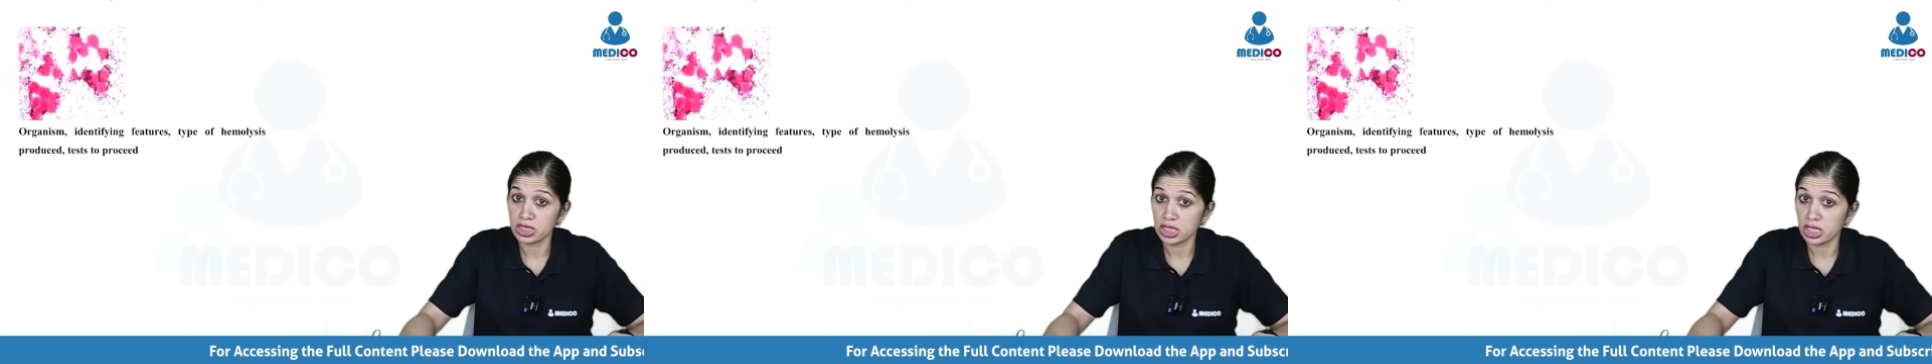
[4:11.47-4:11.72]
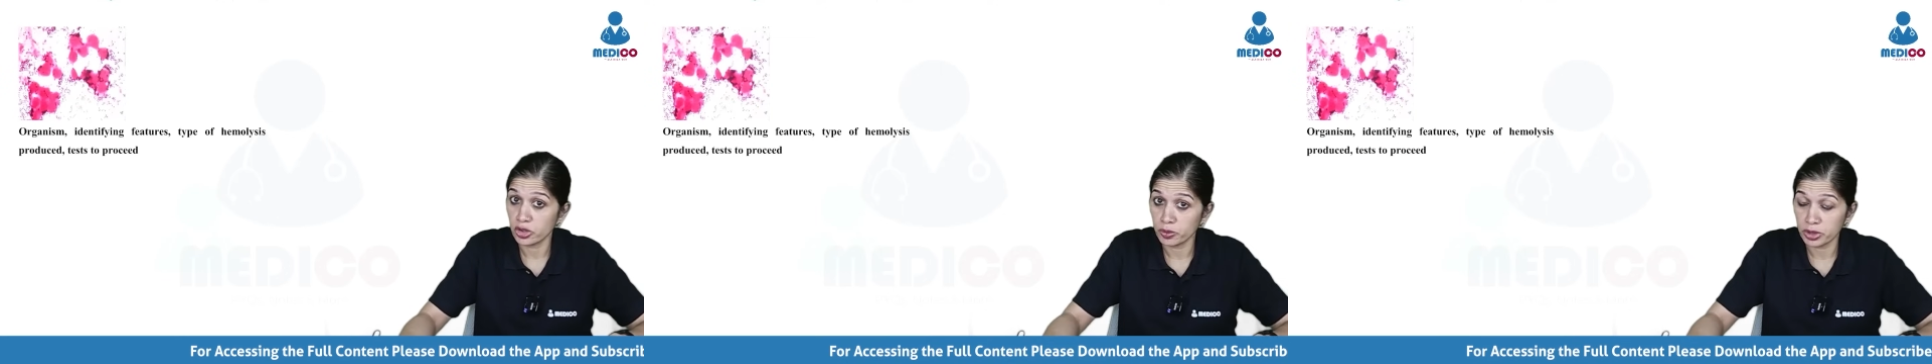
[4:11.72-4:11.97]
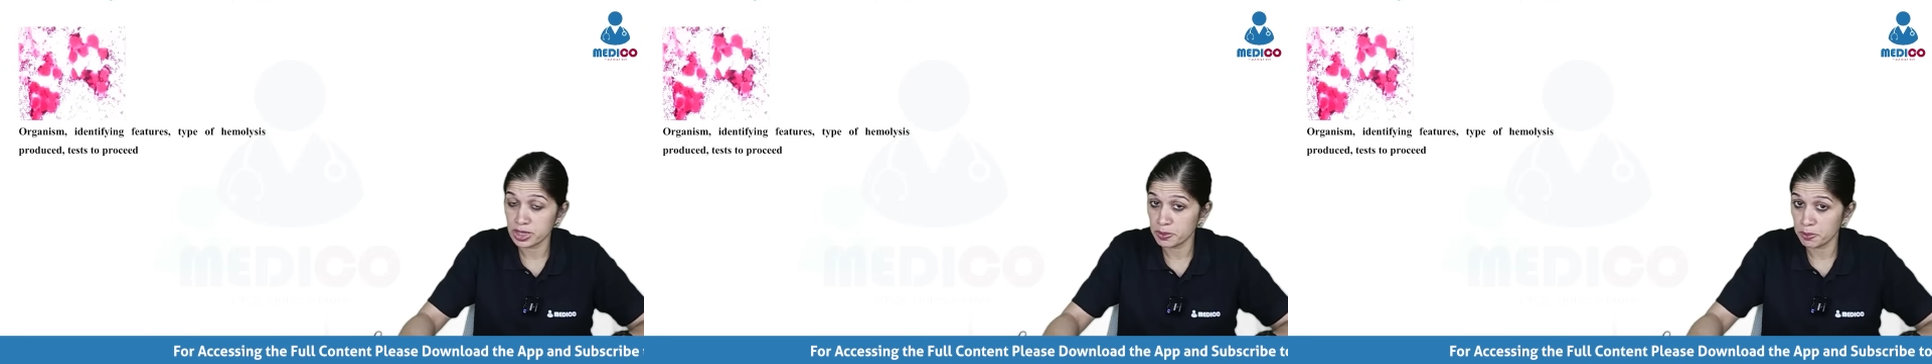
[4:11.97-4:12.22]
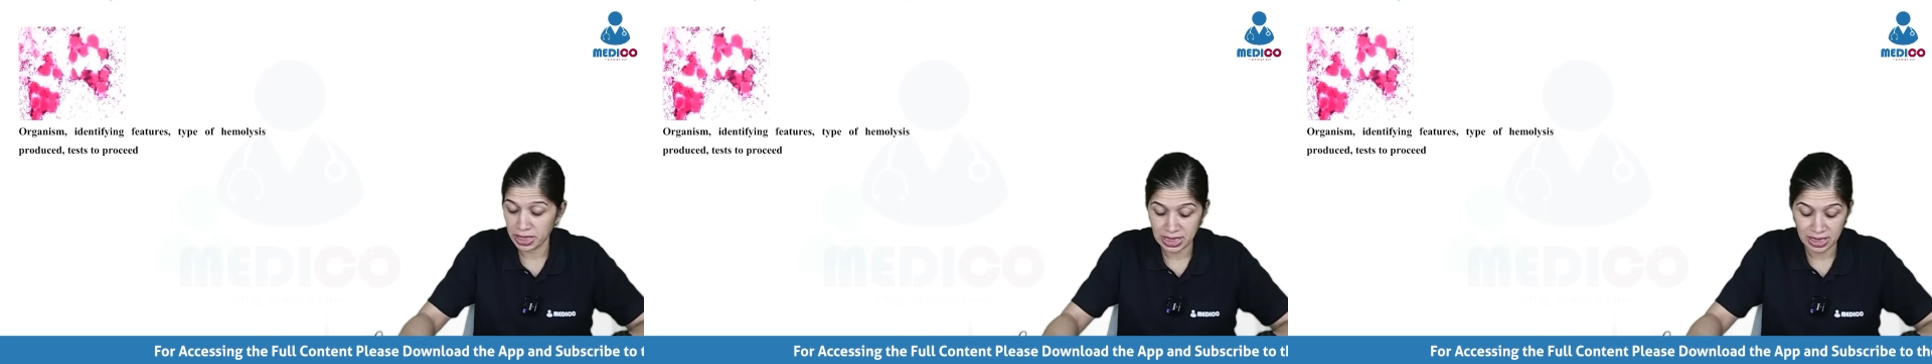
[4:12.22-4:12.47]
see numerous
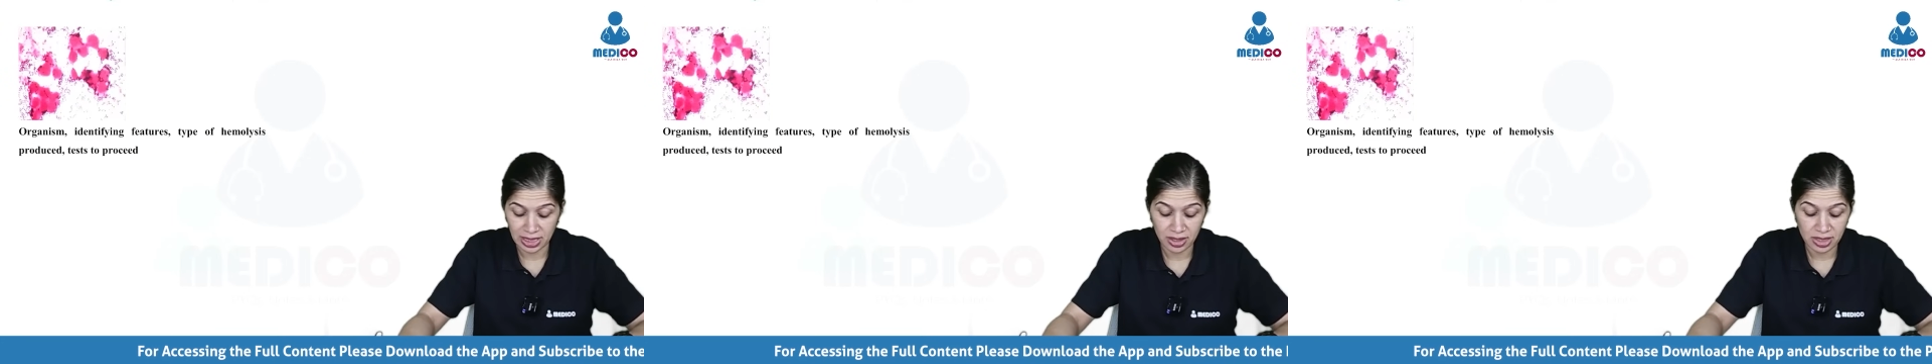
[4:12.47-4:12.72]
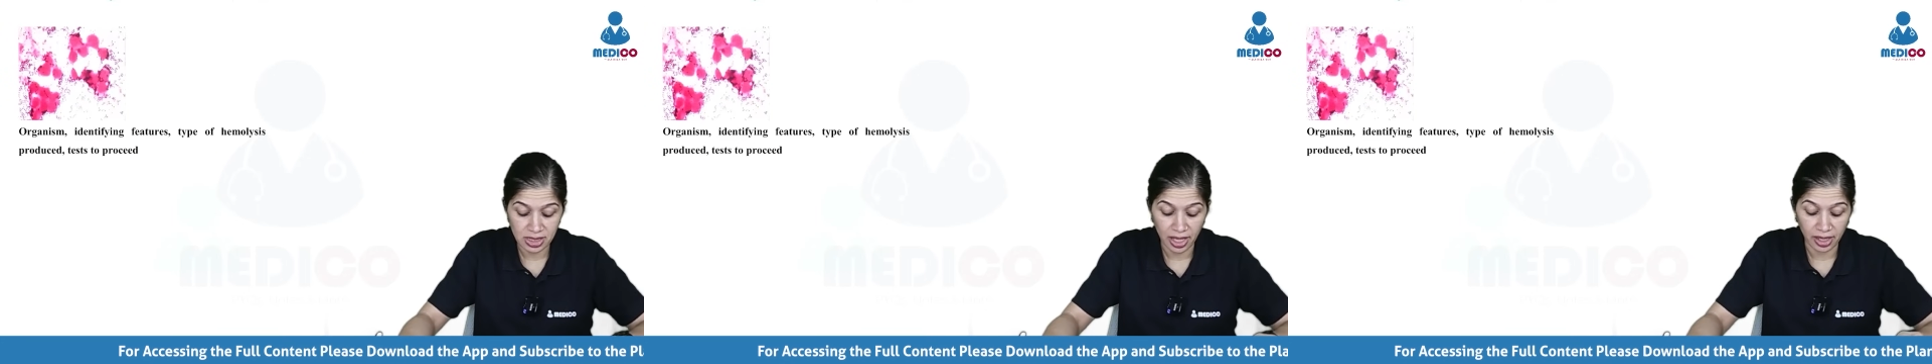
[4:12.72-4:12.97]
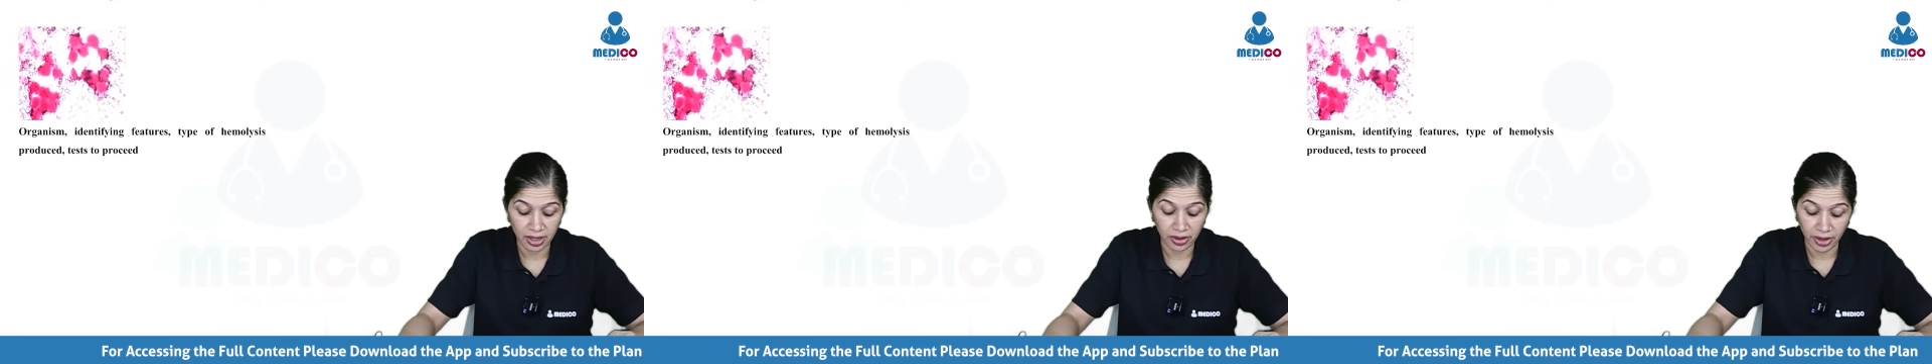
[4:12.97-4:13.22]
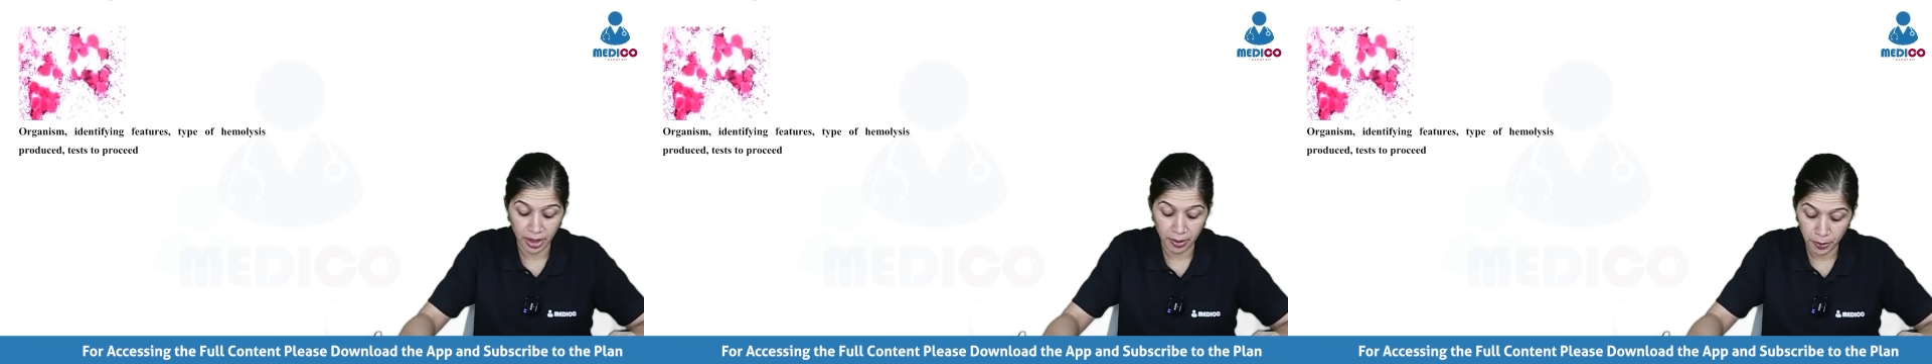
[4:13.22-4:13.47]
pus cells and
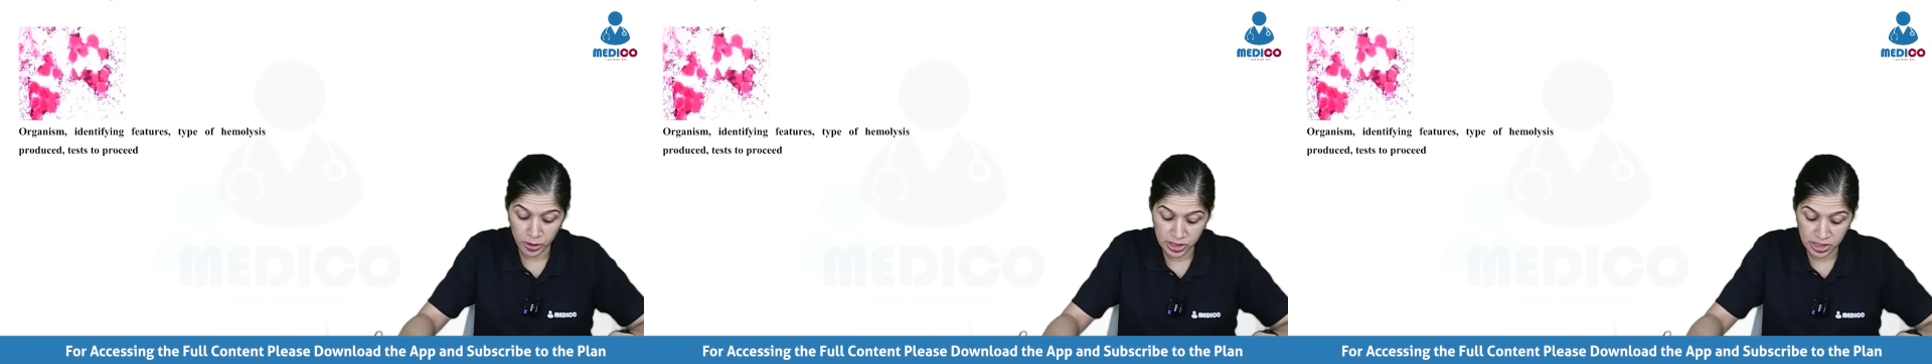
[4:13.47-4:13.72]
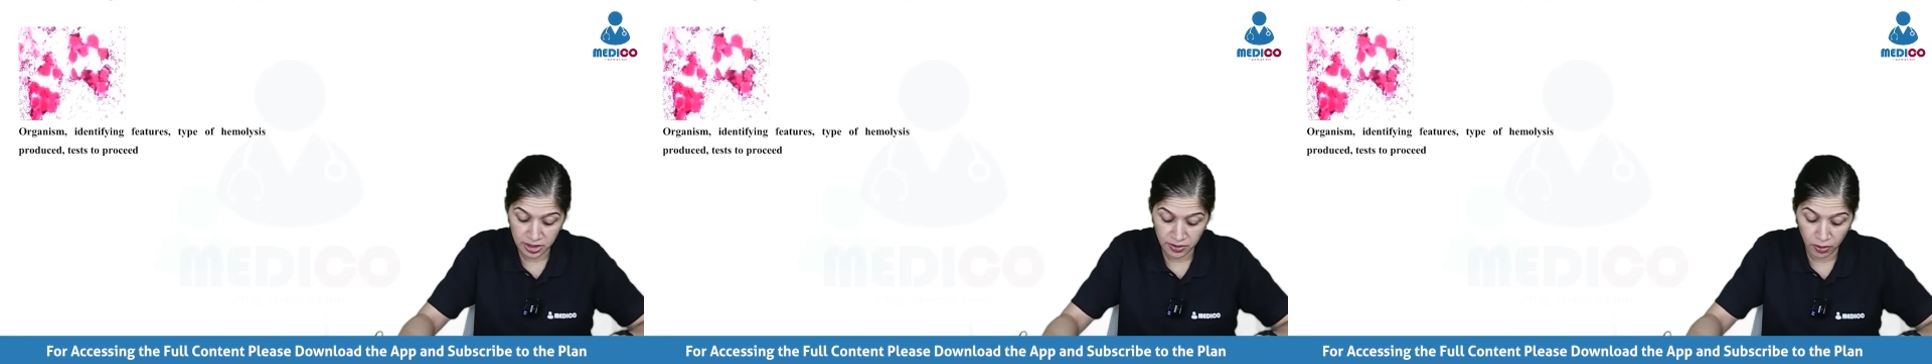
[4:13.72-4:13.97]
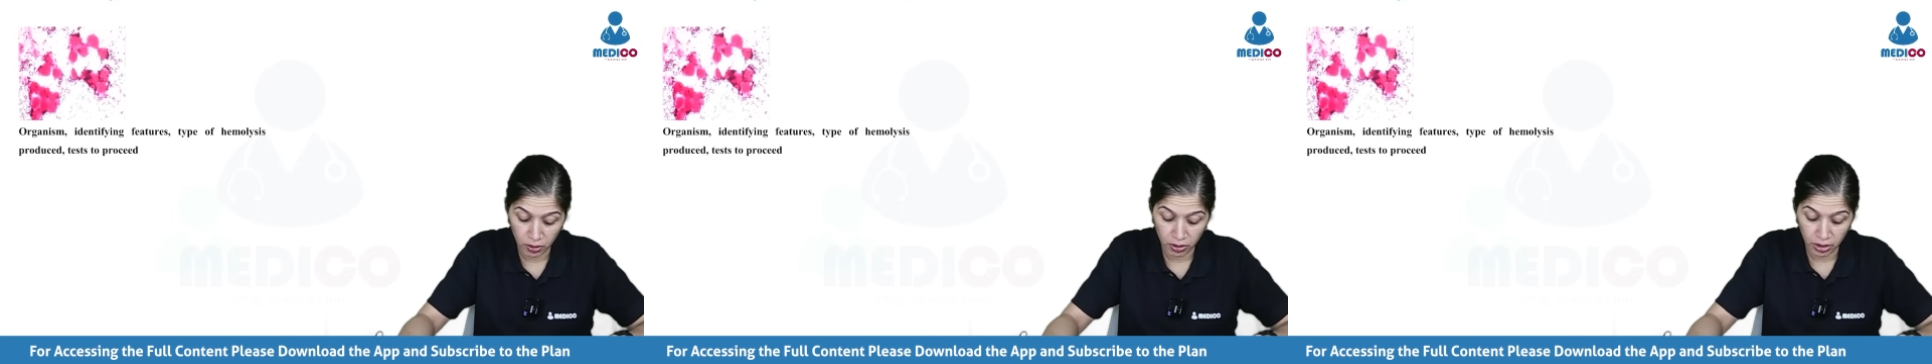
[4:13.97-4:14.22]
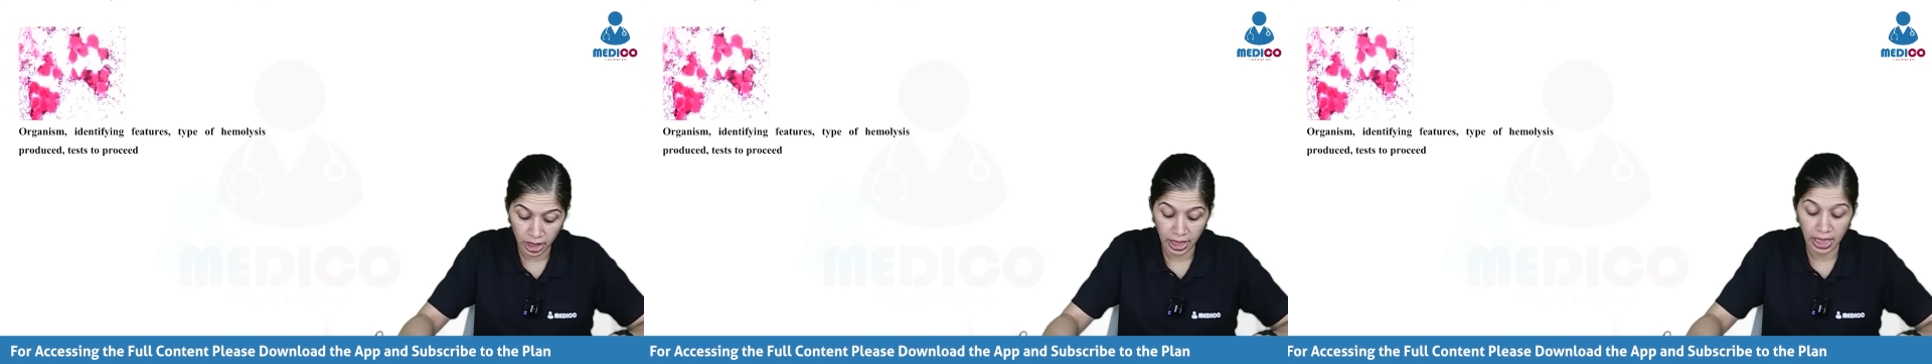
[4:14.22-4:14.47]
gram positive
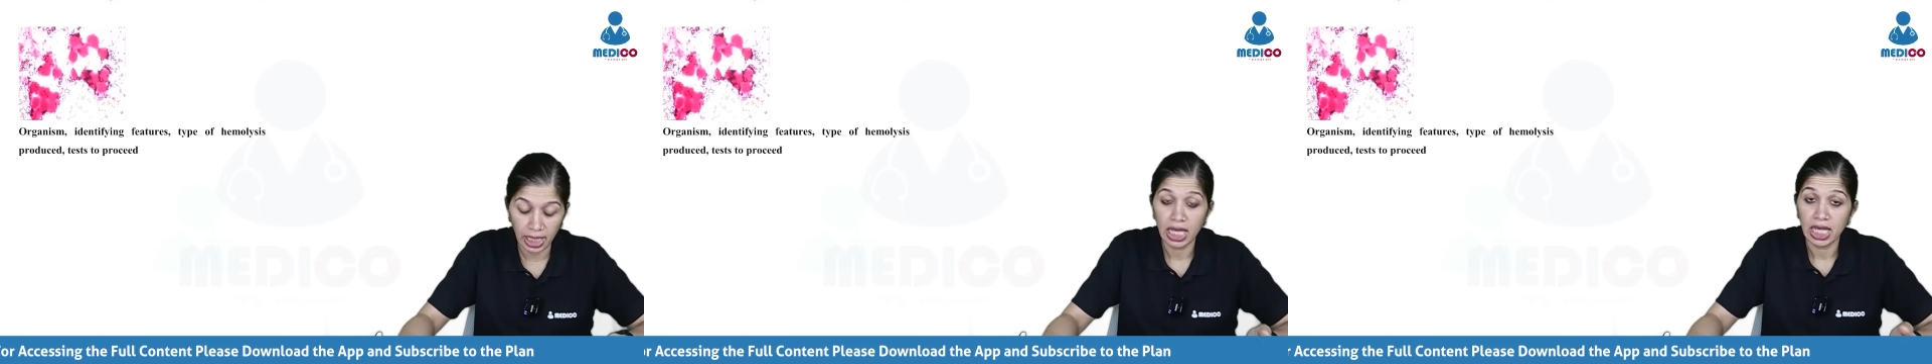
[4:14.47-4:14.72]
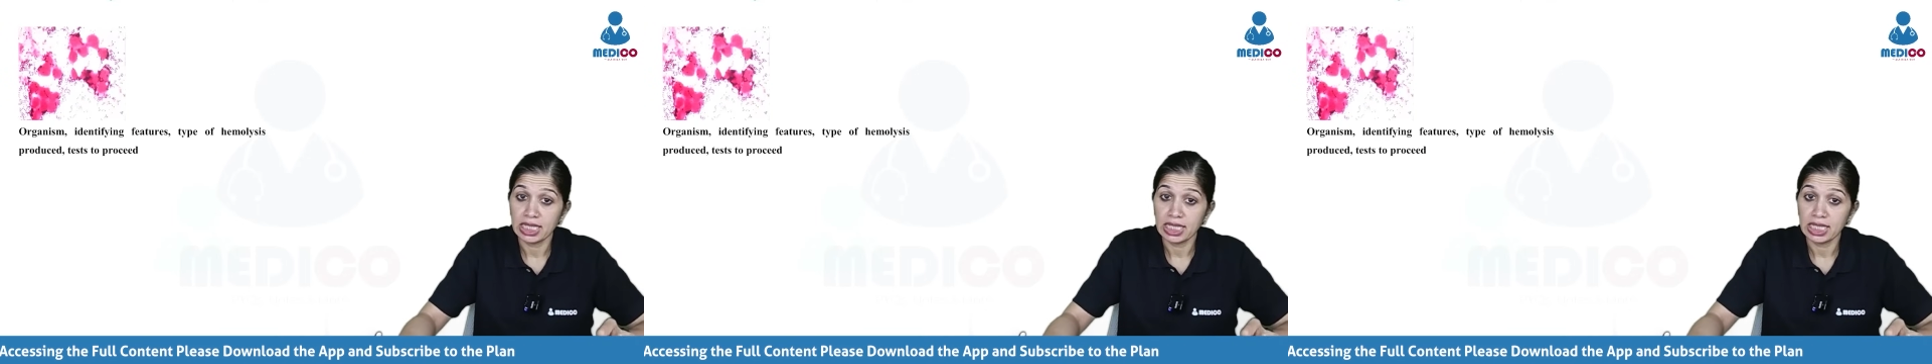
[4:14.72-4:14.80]
conchi